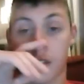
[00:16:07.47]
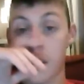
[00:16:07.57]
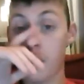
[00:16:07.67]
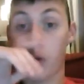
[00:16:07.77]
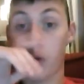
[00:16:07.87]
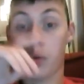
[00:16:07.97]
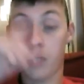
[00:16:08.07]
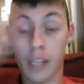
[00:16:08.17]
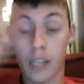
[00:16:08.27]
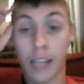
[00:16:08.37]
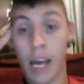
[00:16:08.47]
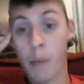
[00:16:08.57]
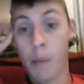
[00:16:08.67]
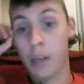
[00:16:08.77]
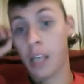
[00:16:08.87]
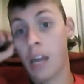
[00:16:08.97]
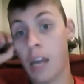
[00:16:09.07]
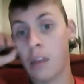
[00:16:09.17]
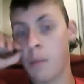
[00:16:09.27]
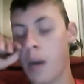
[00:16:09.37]
team won't let that happen
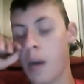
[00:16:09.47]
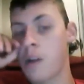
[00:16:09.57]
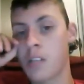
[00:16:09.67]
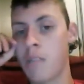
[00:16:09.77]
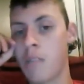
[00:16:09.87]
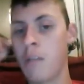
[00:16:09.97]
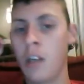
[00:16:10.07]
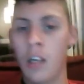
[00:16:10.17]
again. The better team.